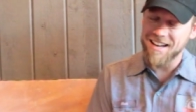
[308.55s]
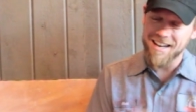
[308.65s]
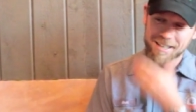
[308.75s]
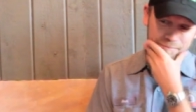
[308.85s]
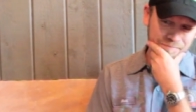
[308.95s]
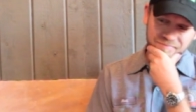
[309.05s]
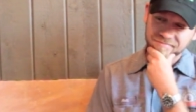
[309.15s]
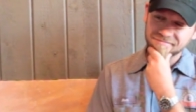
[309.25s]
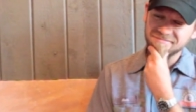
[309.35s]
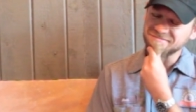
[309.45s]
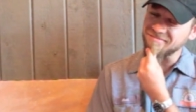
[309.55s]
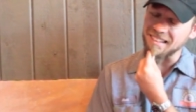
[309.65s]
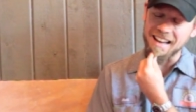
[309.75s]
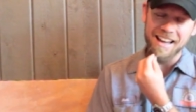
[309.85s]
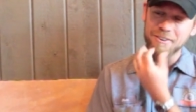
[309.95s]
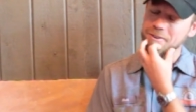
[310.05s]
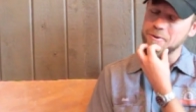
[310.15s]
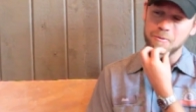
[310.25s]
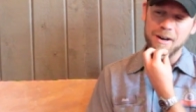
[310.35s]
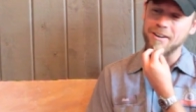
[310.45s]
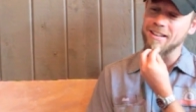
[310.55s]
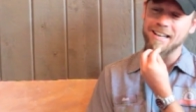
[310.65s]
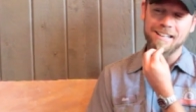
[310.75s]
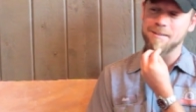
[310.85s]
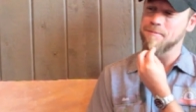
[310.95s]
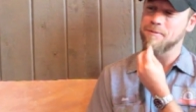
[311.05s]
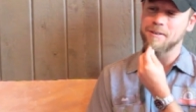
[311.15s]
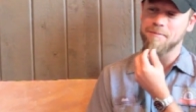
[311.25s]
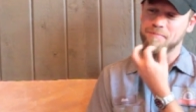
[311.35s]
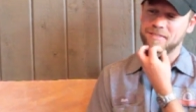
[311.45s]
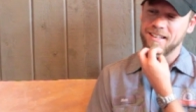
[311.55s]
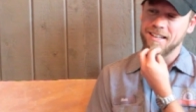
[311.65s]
Um, I don't know where that comes from,